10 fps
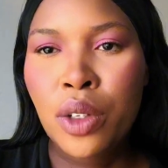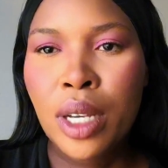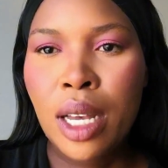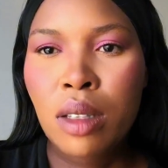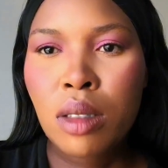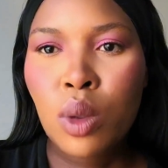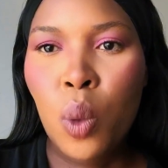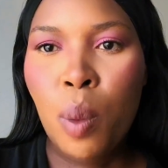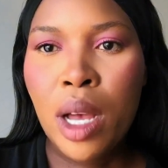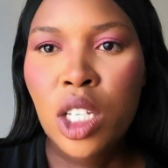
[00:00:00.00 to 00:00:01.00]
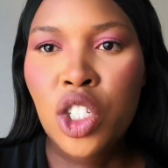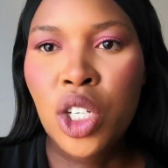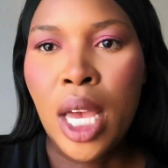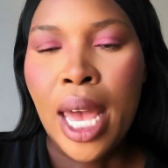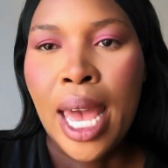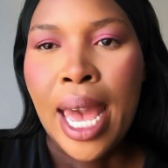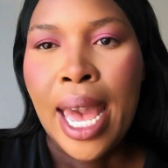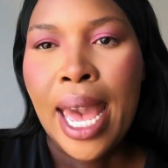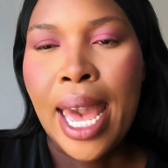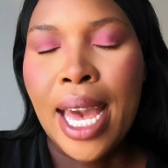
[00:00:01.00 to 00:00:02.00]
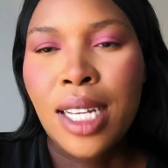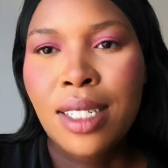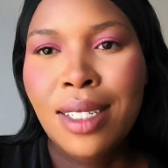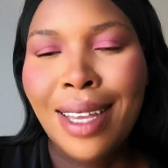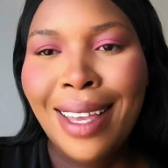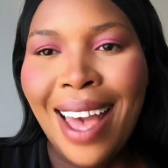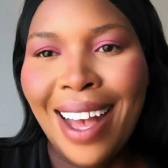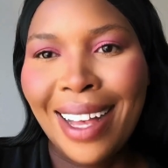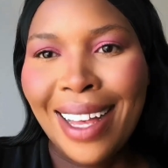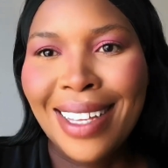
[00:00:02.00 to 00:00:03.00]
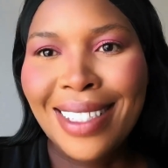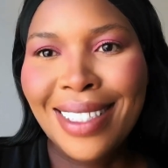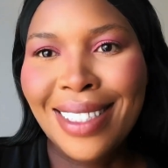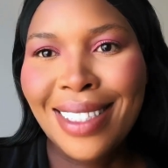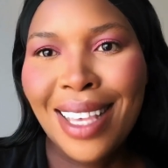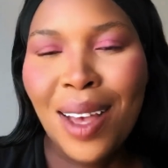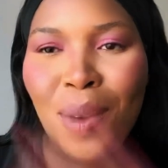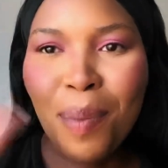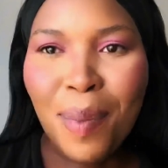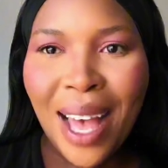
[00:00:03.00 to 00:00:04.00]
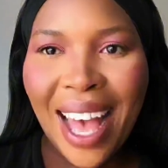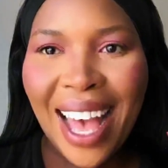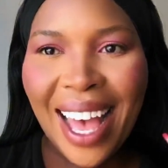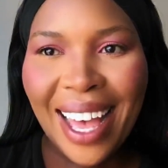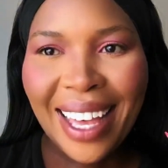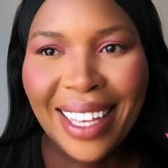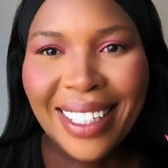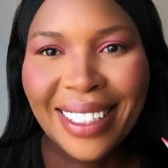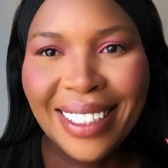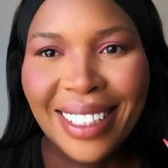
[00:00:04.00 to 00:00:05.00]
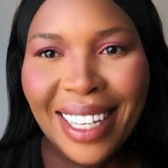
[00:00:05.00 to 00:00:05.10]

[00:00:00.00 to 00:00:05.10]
guys so much. And yeah guys, bye.